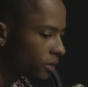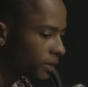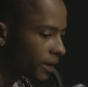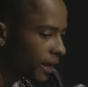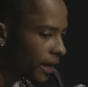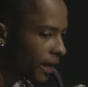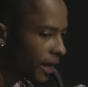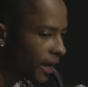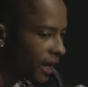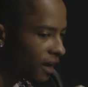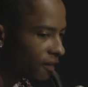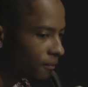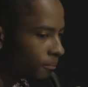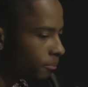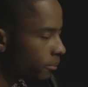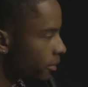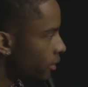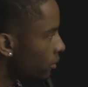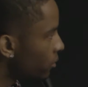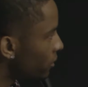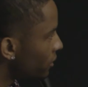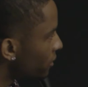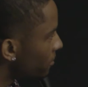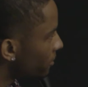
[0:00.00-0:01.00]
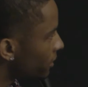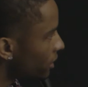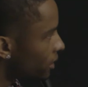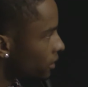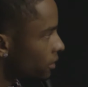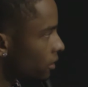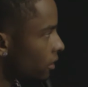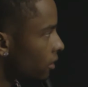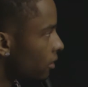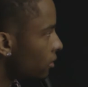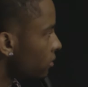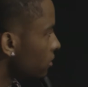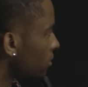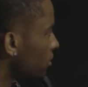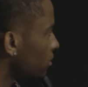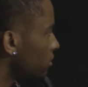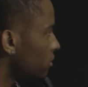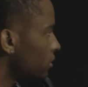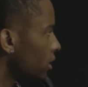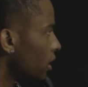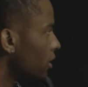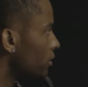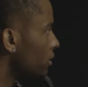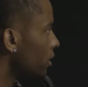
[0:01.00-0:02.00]
that have been with me along
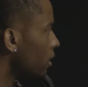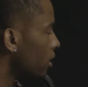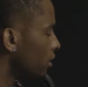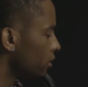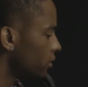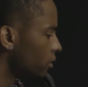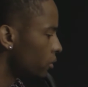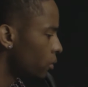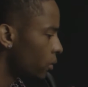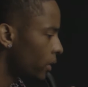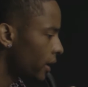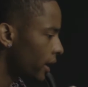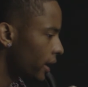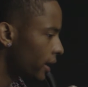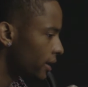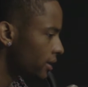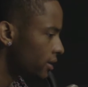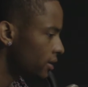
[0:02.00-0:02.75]
the way.